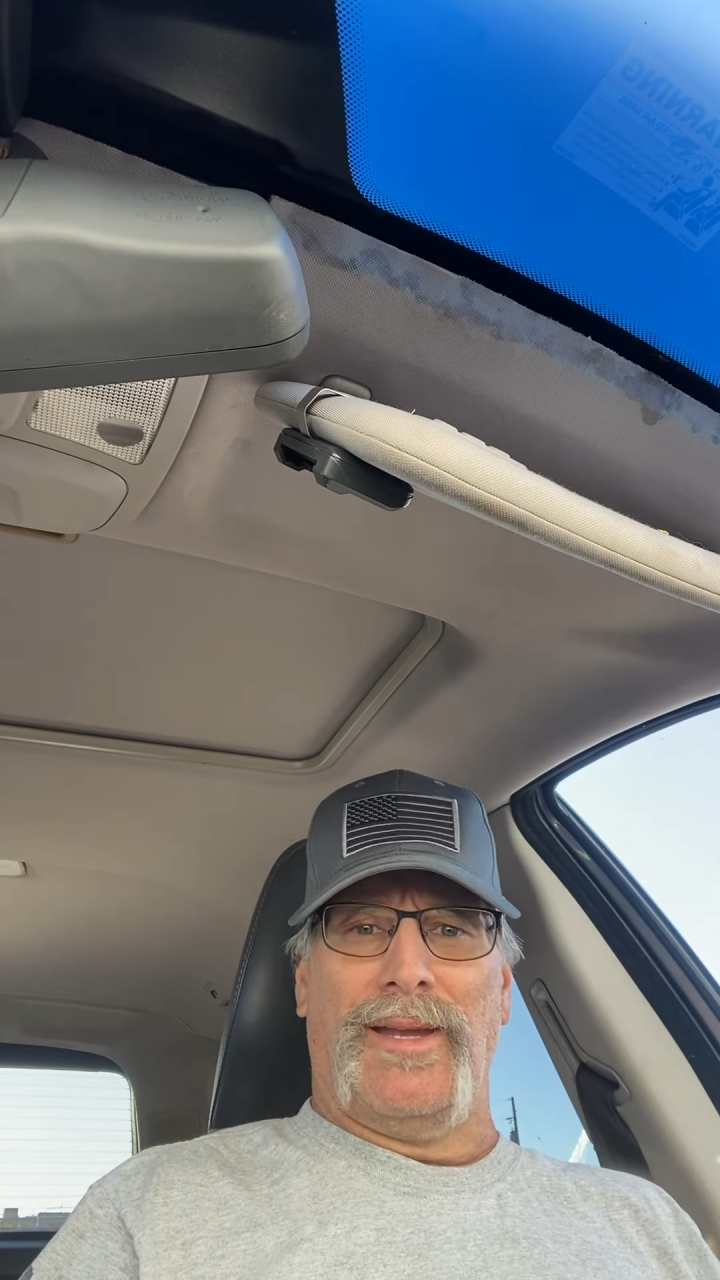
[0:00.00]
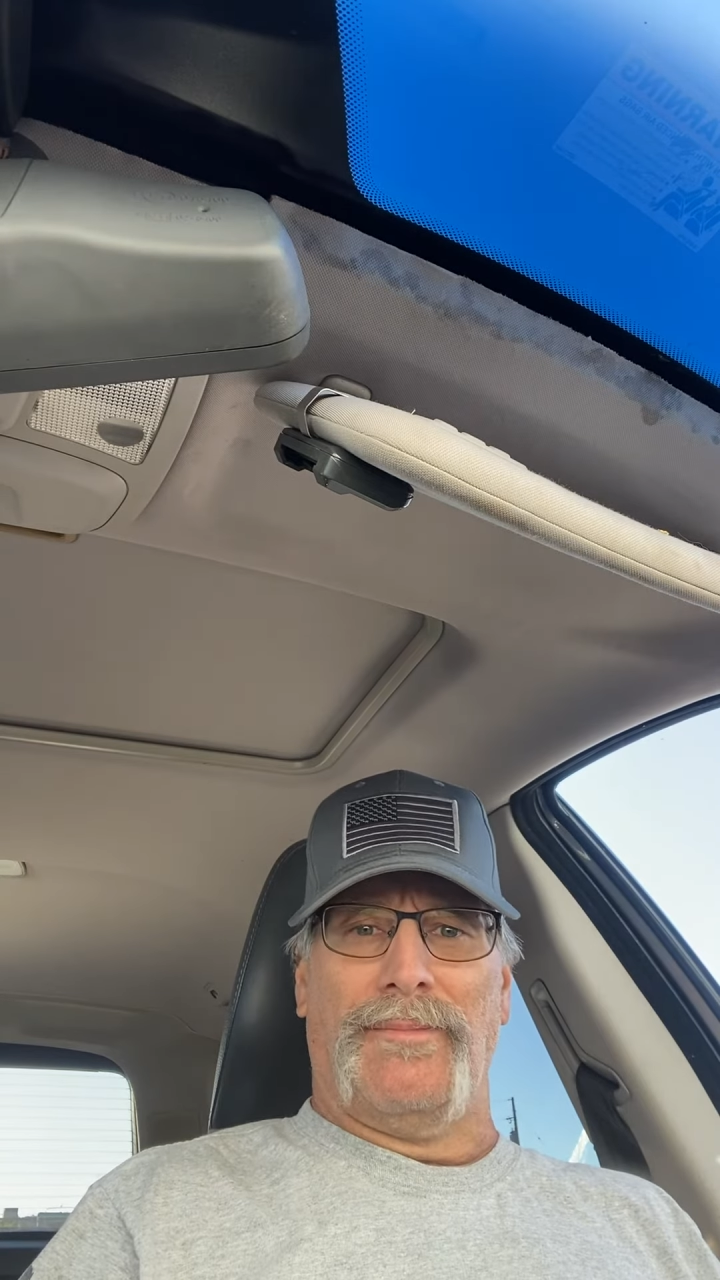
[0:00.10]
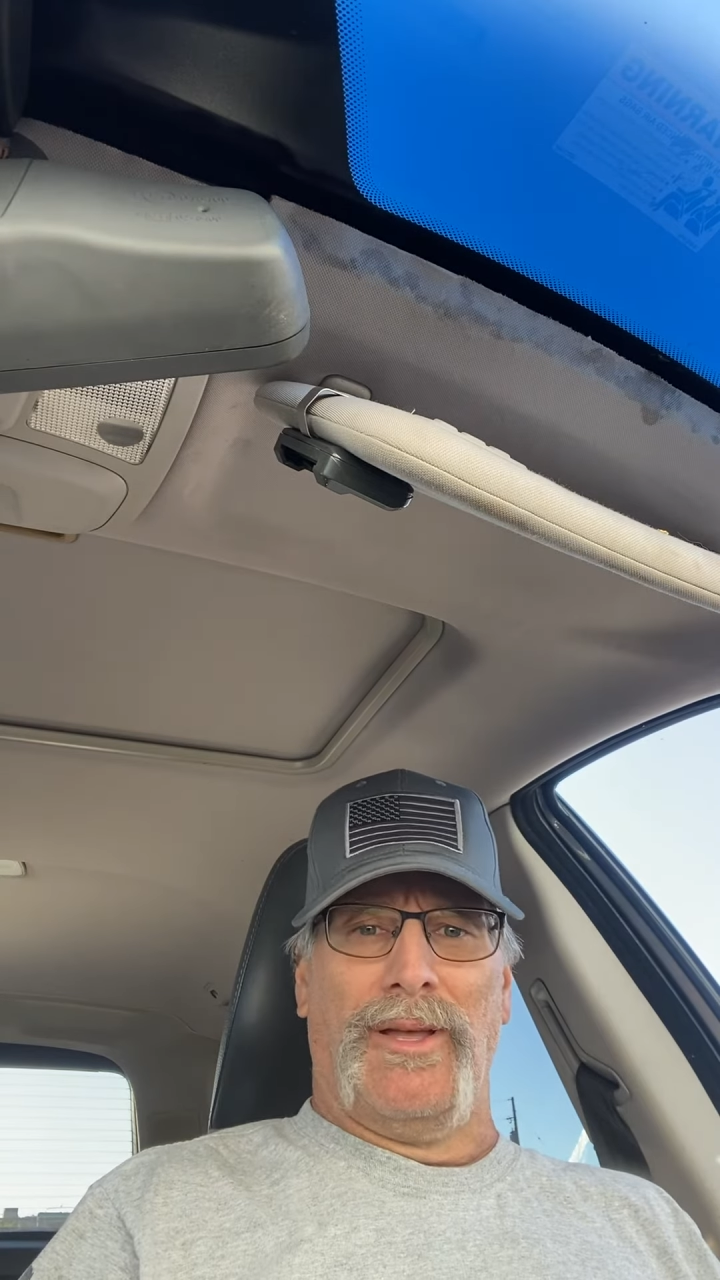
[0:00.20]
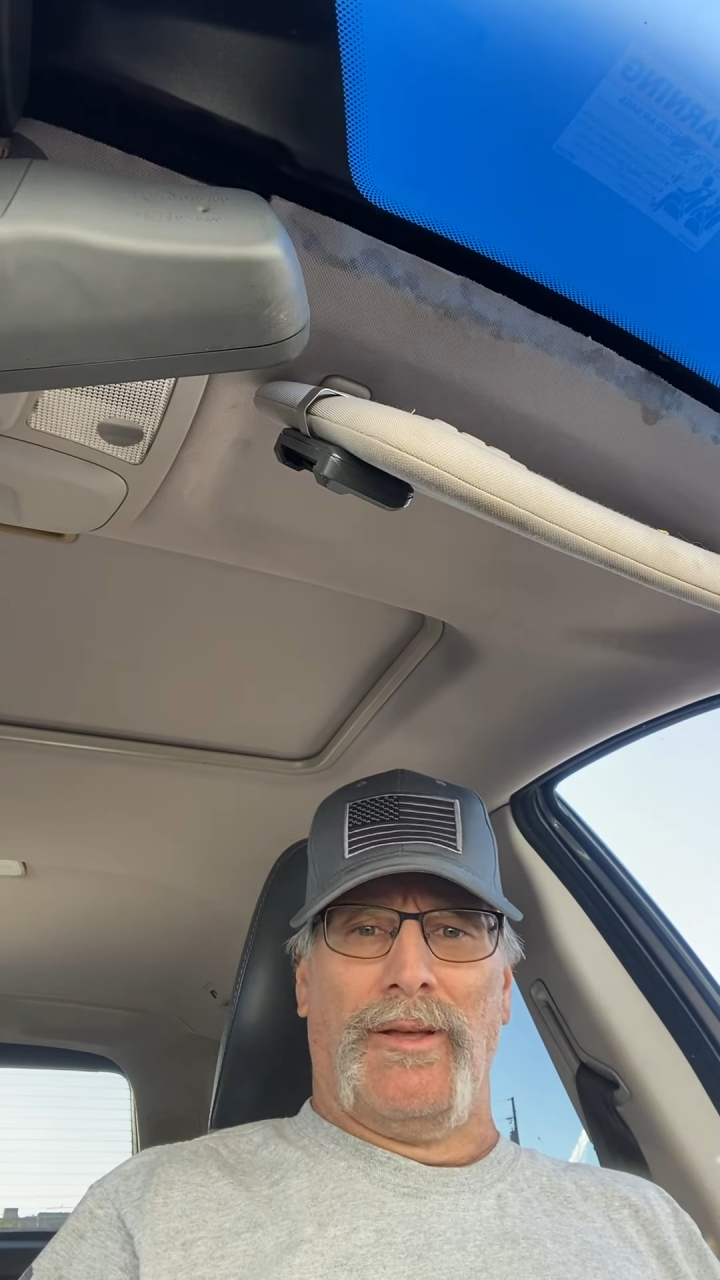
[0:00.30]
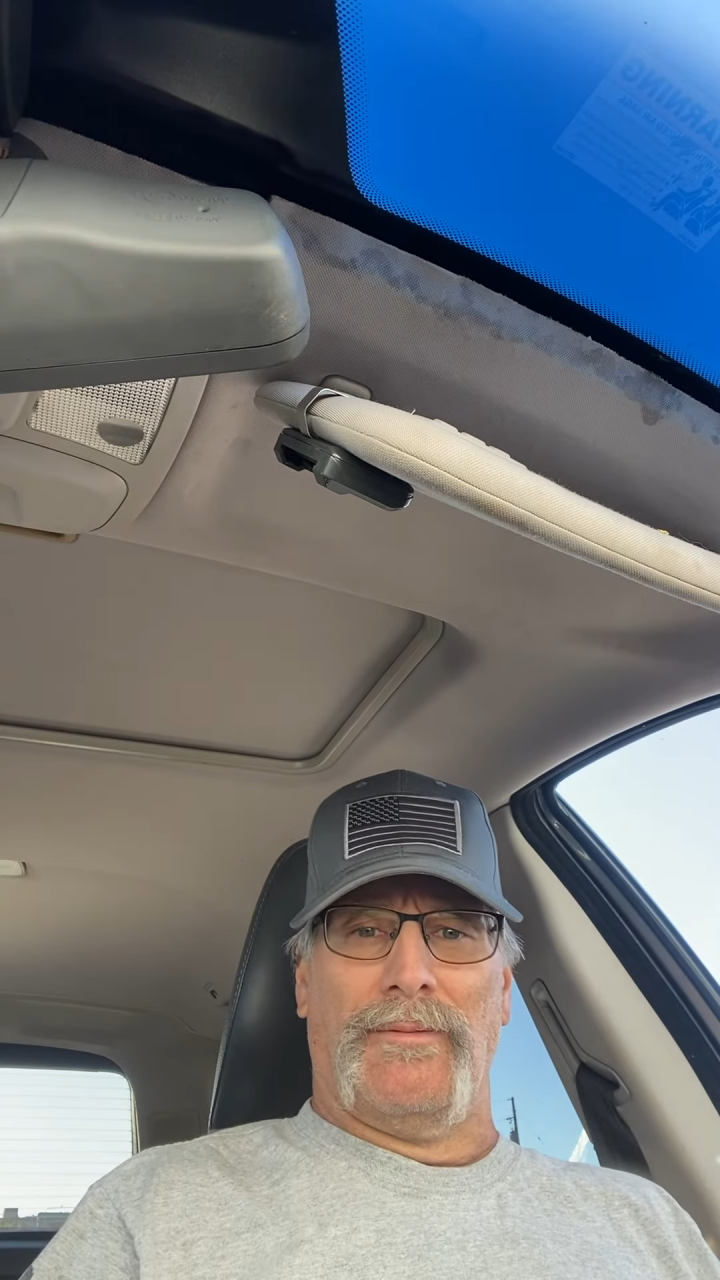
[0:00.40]
a
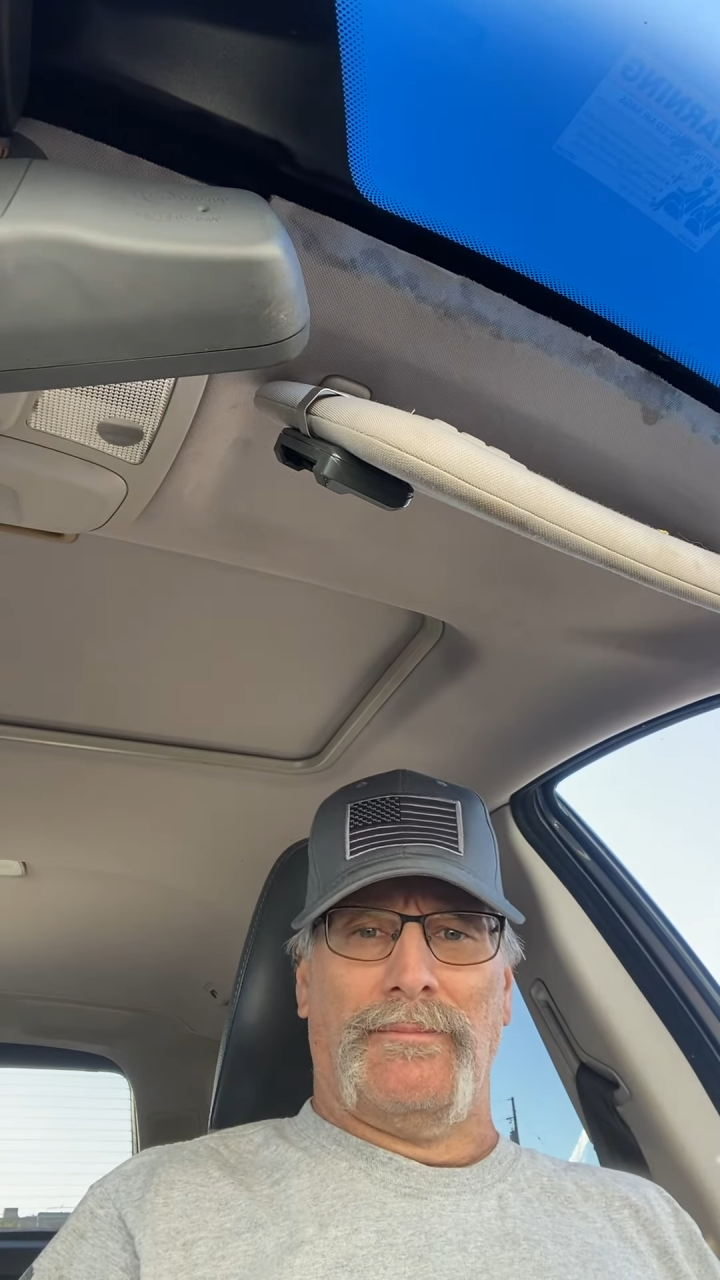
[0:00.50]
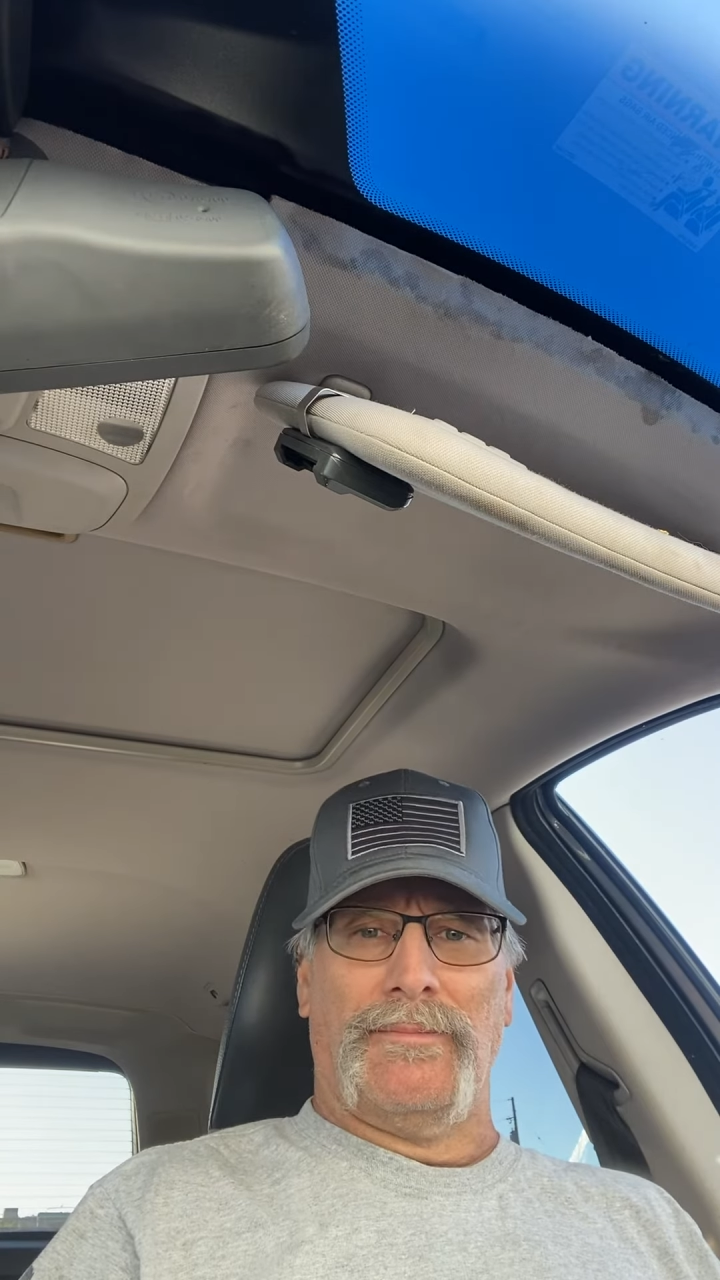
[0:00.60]
bill.